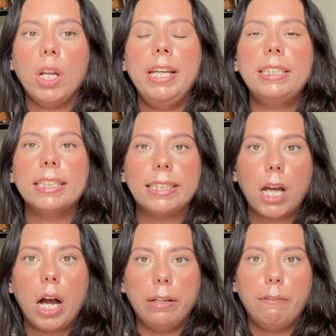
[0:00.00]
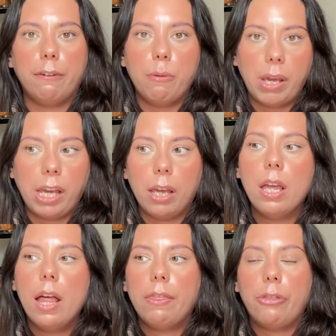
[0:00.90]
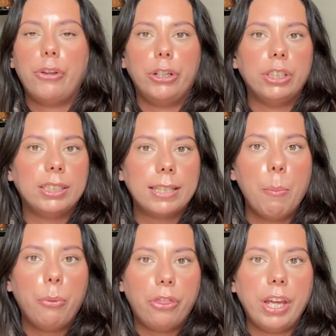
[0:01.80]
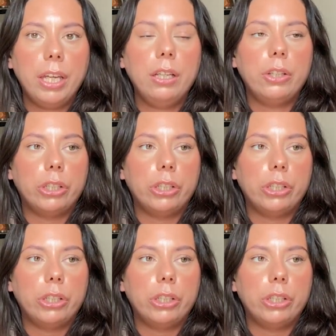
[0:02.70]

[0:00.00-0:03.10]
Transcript: it's a sign for me that there's something,